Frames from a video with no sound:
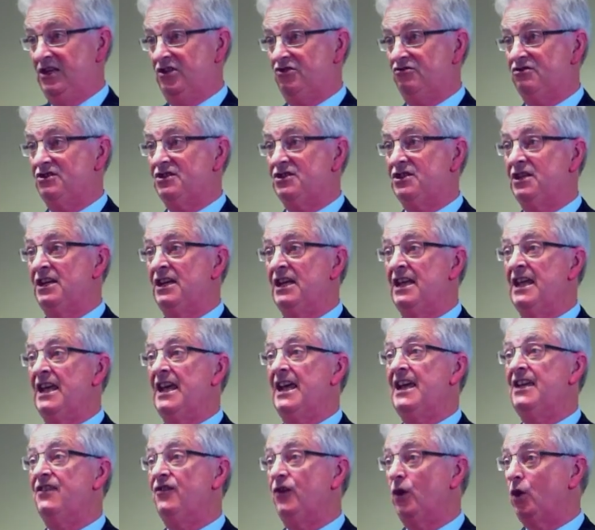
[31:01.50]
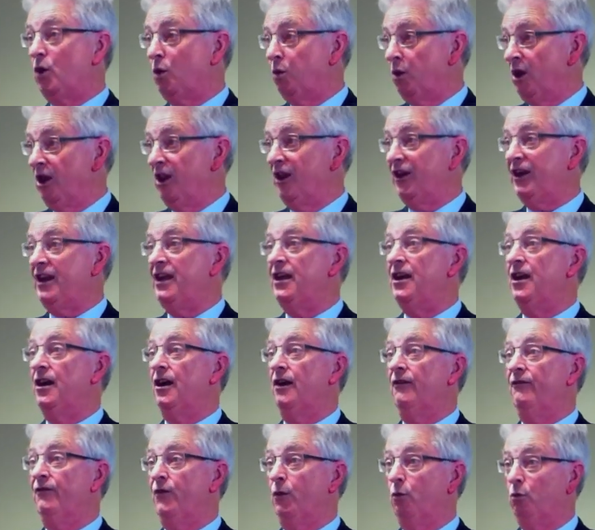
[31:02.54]
interest in the
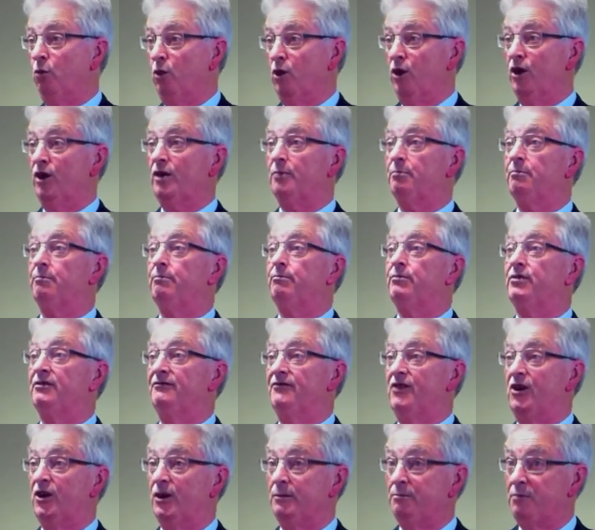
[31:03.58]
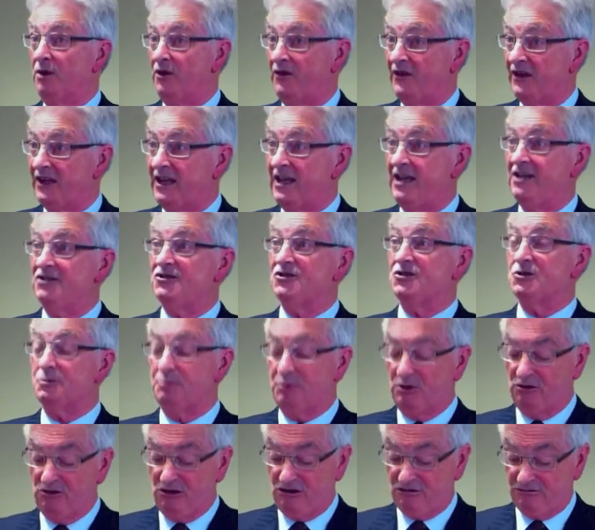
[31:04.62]
quality of the work provided by the council's
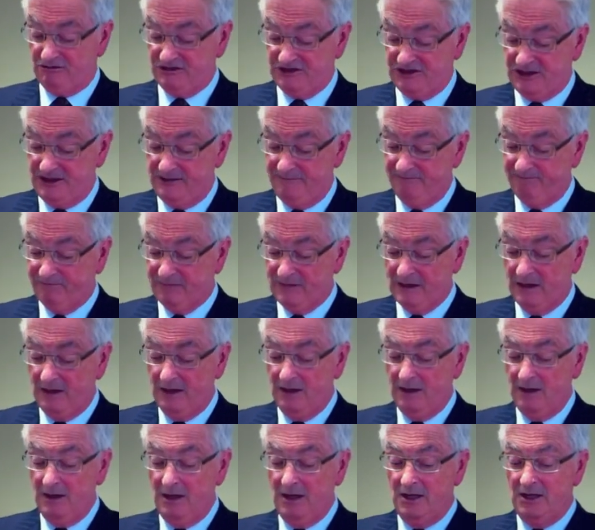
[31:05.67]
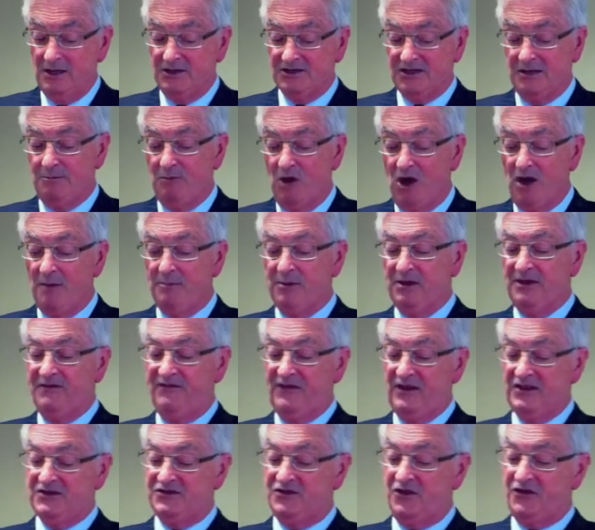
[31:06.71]
bureaucracy. See, my
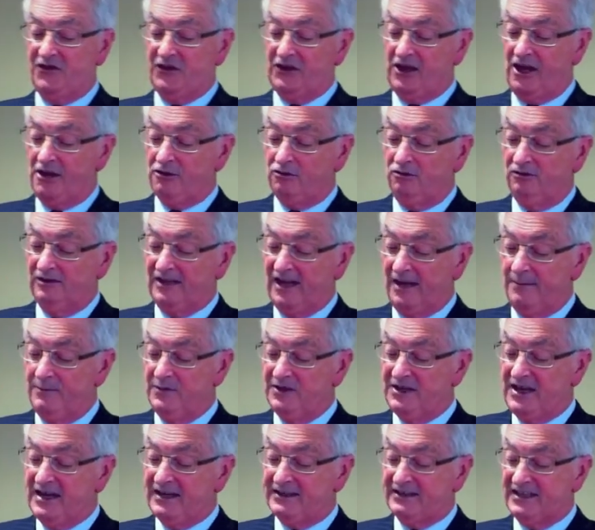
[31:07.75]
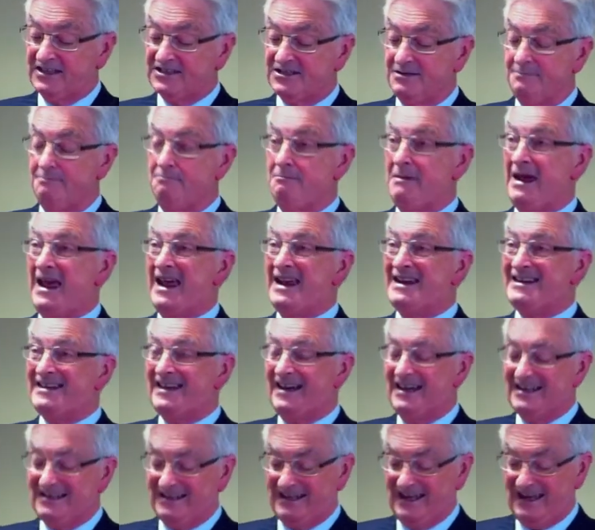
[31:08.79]
beef is that the Local Government Act doesn't
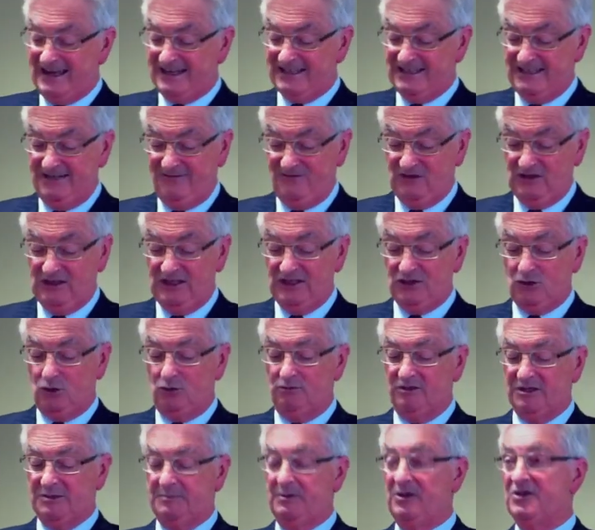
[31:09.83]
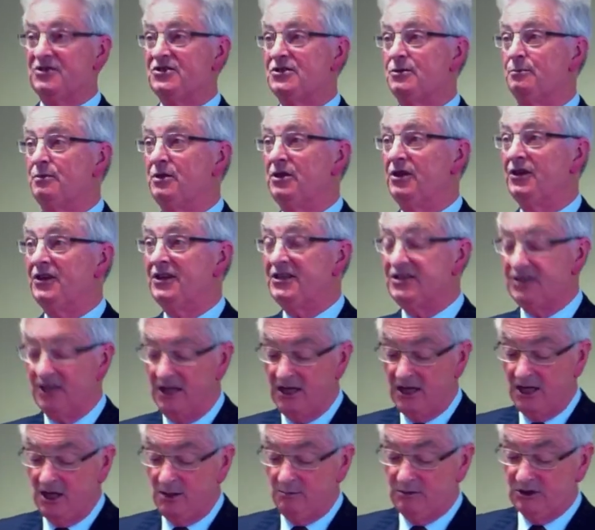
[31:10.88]
mandate activities or responsibilities
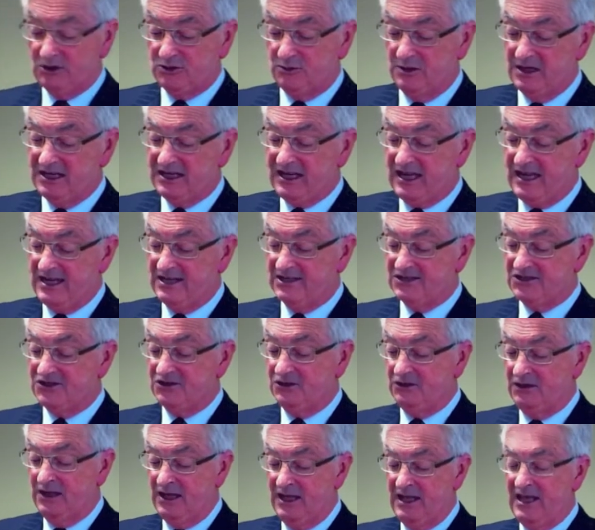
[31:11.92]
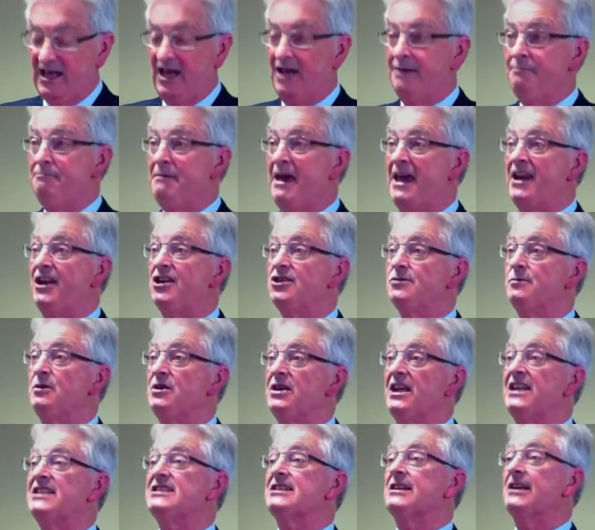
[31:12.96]
between council and
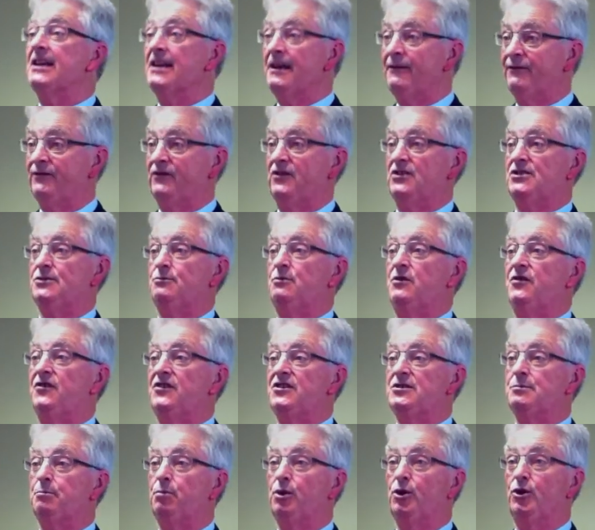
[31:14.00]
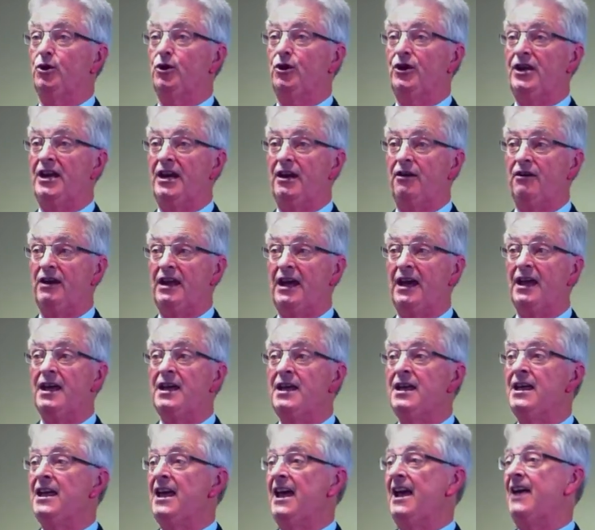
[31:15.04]
management. It's left us with this blurred area.
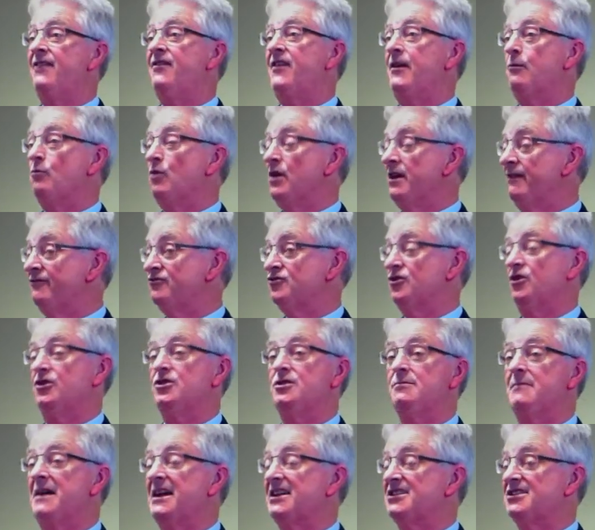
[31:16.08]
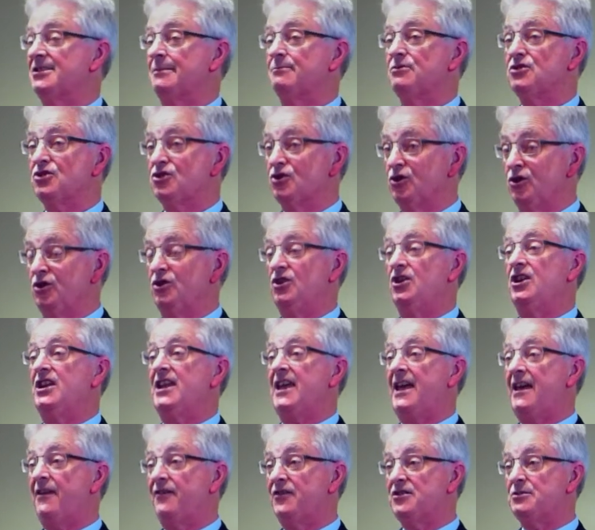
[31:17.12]
And then we've tried to make some
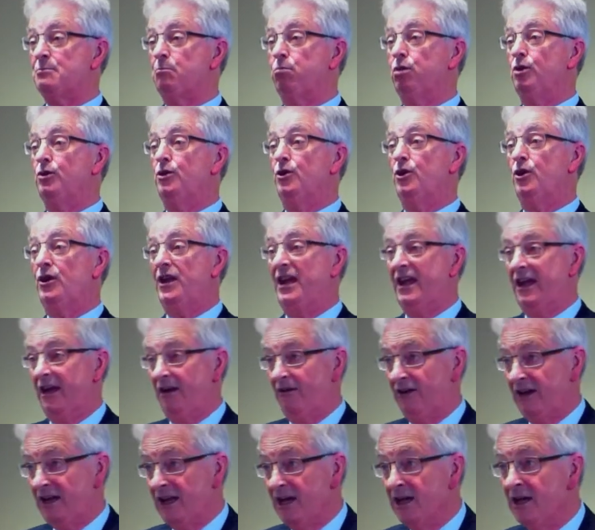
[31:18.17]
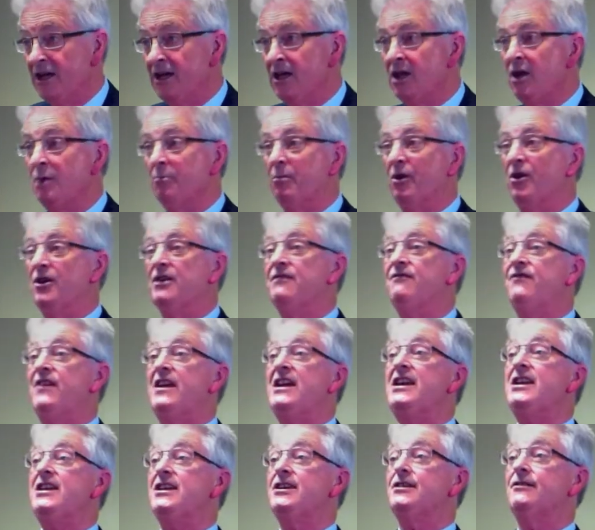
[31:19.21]
certainty out of this blurred area by
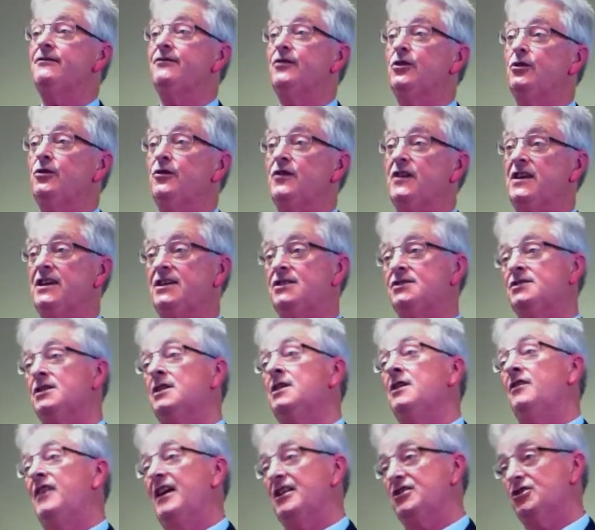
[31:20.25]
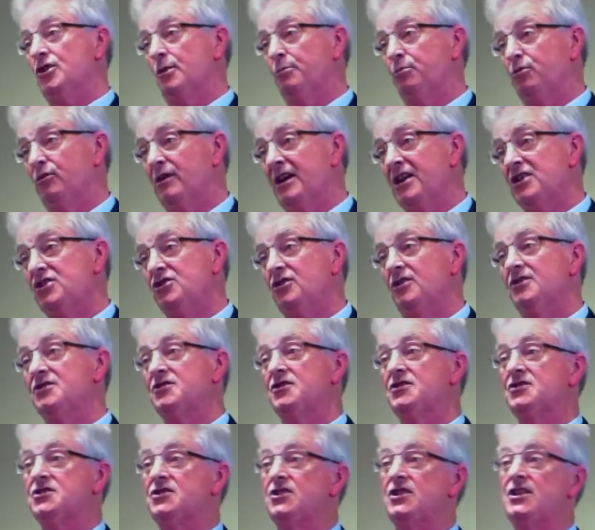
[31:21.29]
inventing a few things. That's operational, it's
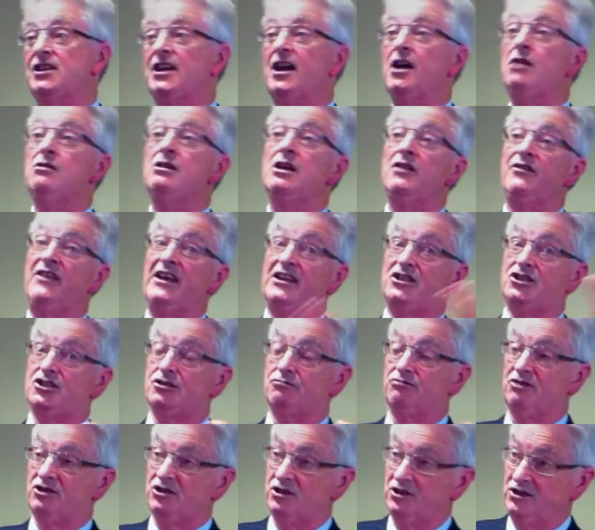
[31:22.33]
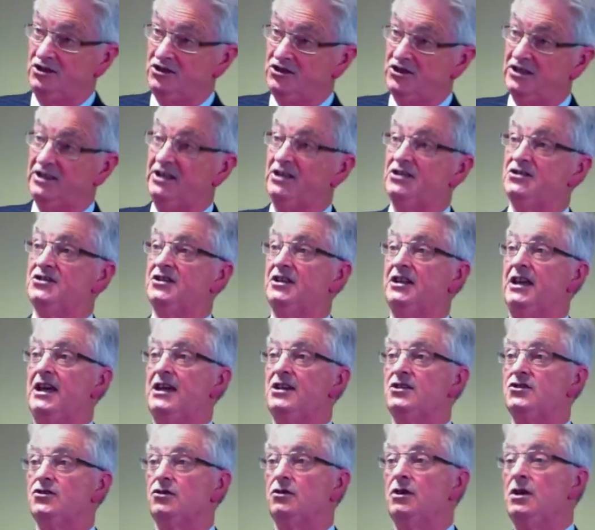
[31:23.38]
the CEO. That's strategic, it's the
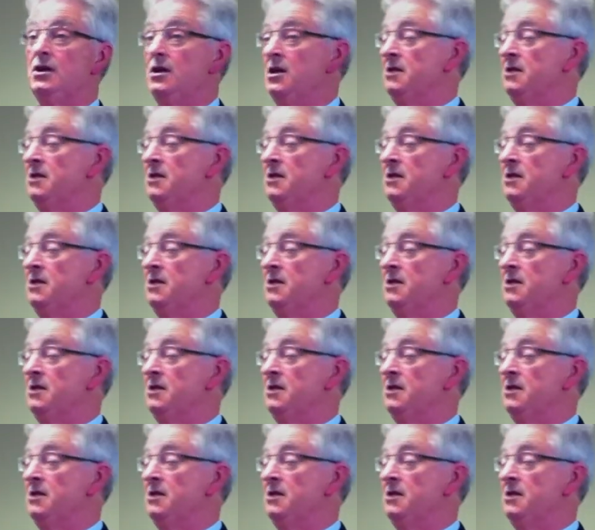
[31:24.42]
council.